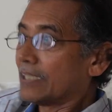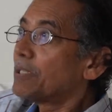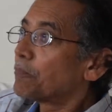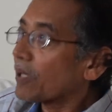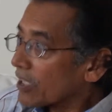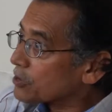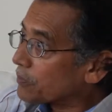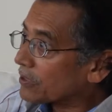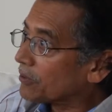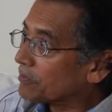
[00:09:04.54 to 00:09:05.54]
deeper
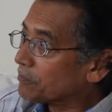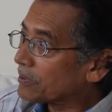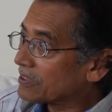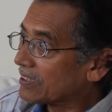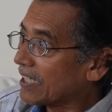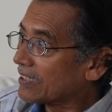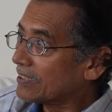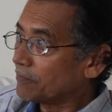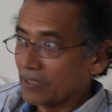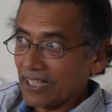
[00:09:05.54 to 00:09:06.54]
aspect of the
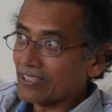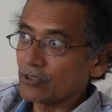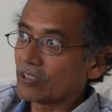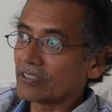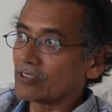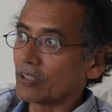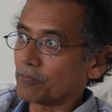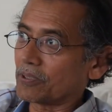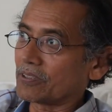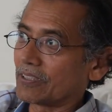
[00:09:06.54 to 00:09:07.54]
personality, but actually it's not
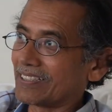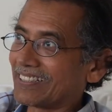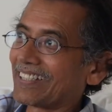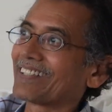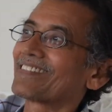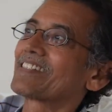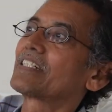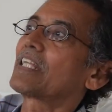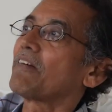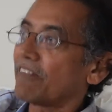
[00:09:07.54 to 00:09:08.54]
personality. They are
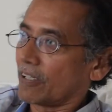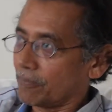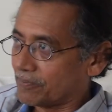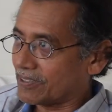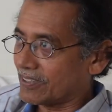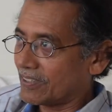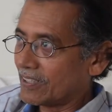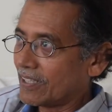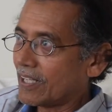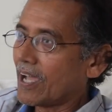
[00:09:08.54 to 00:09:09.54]
developed
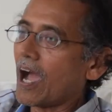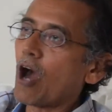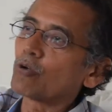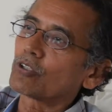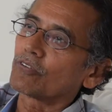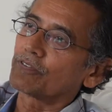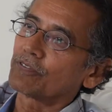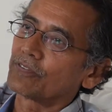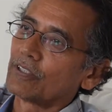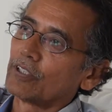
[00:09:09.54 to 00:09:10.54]
out of
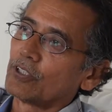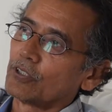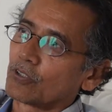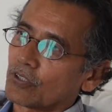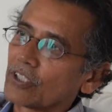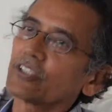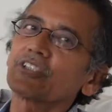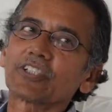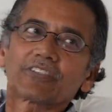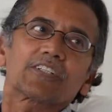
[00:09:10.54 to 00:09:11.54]
your
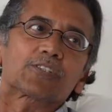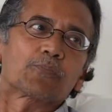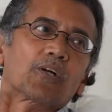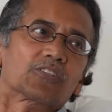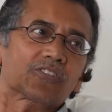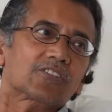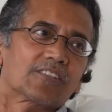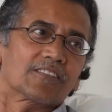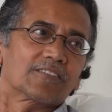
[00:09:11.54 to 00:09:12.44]
conditioned response.